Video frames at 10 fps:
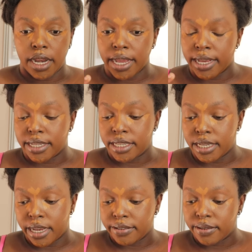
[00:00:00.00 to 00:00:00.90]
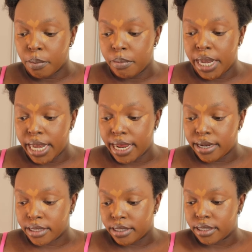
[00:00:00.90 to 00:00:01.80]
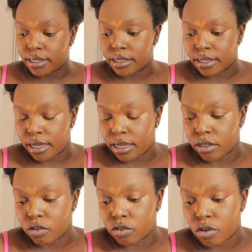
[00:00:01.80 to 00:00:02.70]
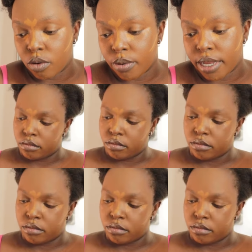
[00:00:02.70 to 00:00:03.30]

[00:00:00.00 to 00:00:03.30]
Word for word: Like it just blends in so well.